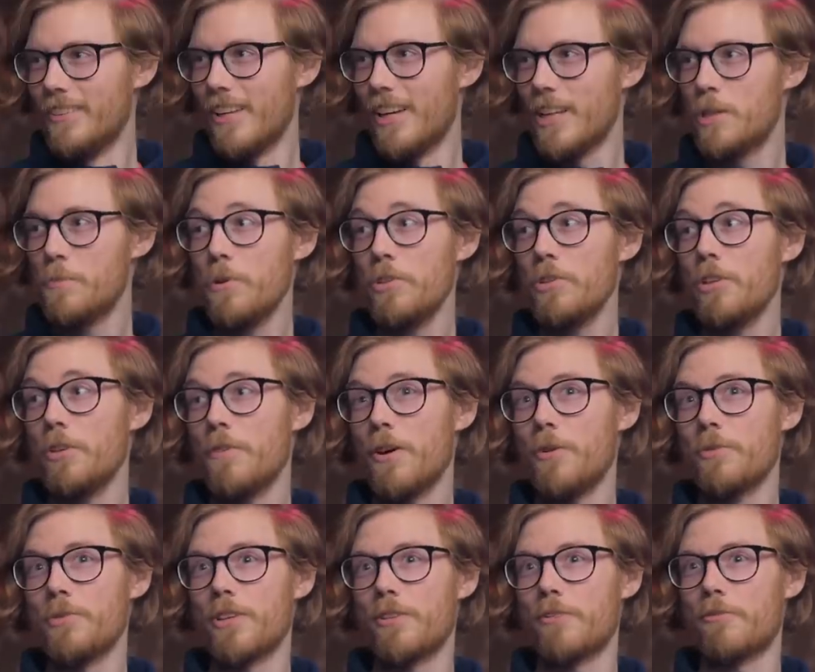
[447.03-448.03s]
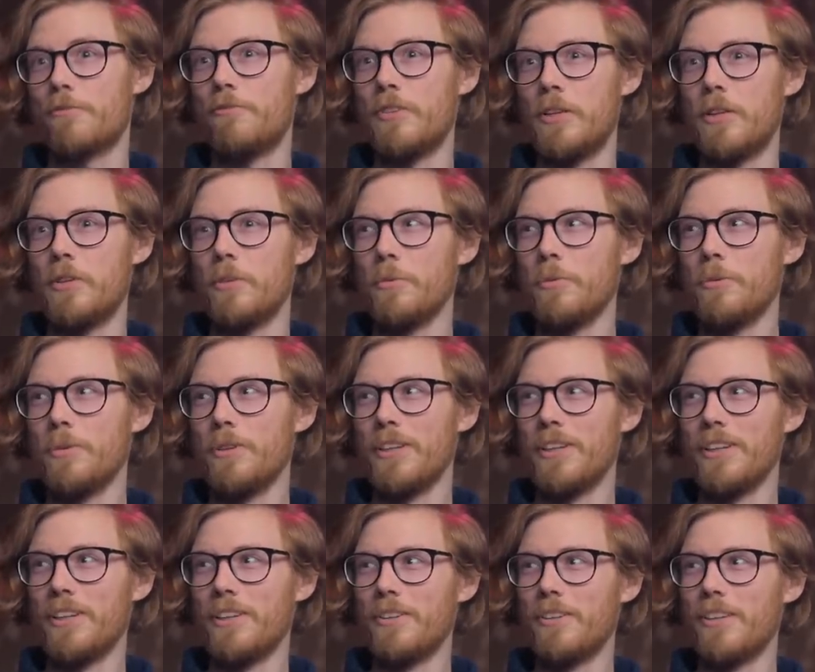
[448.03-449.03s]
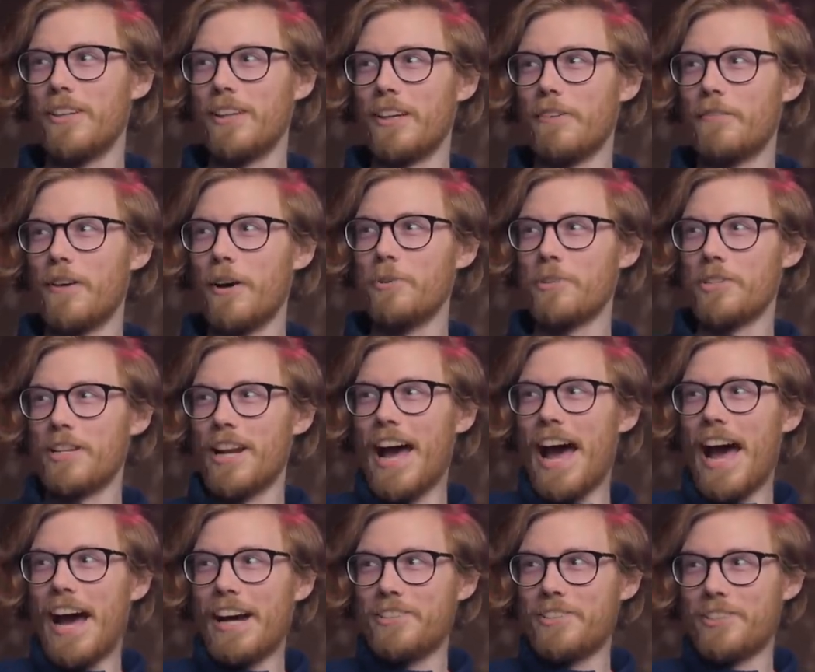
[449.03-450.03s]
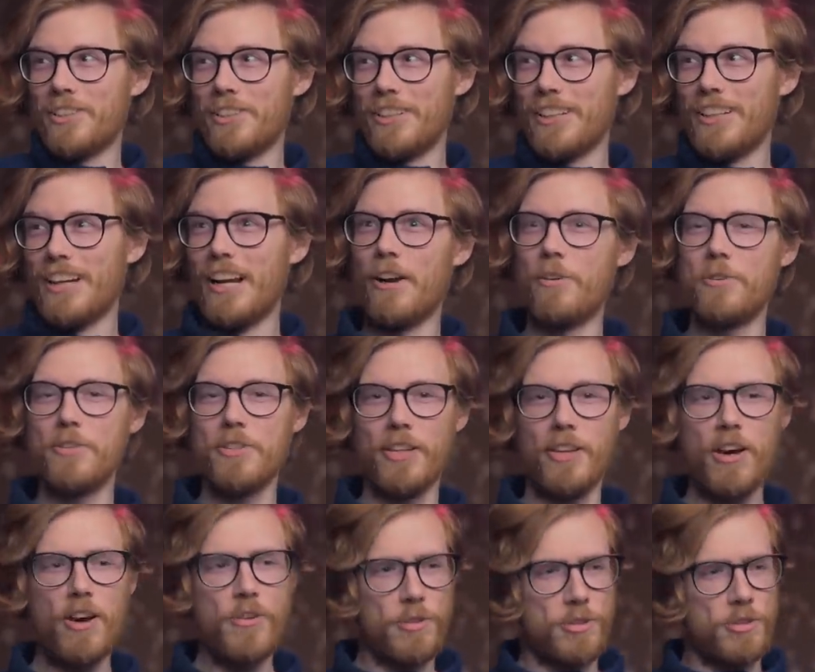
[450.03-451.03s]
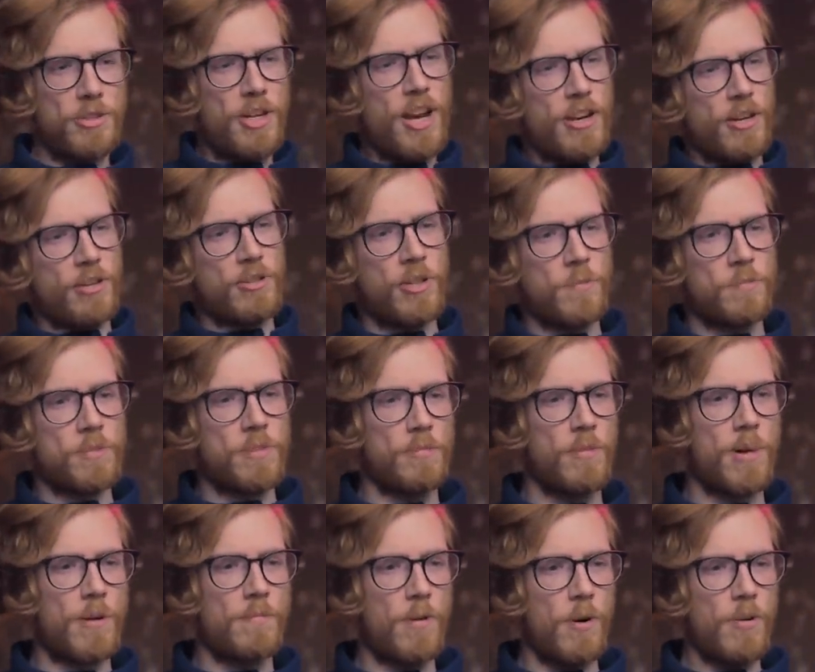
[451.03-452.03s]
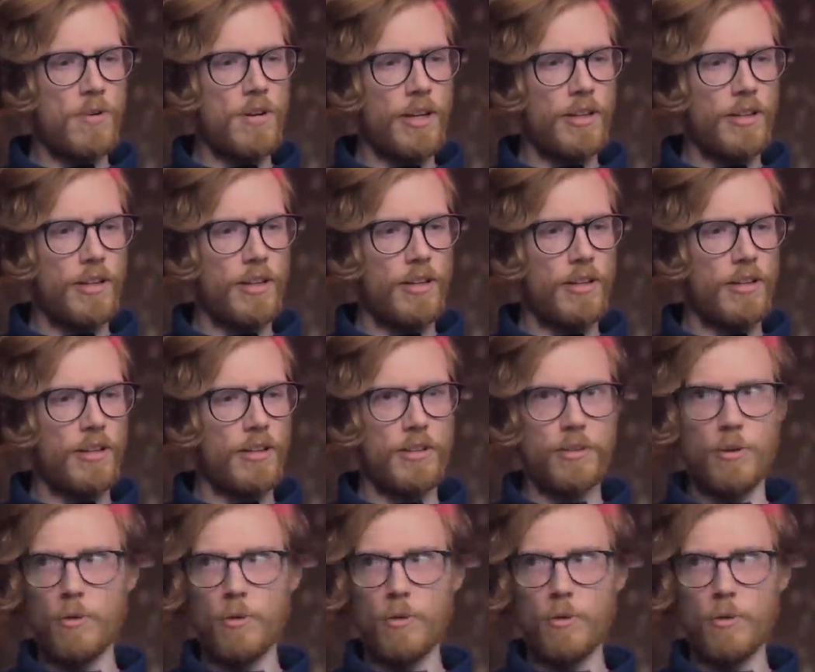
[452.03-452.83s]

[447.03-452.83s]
especially if I was on a film, you know, like if I was an actor and I was like, oh, this tiger jumps in my boat. I uh,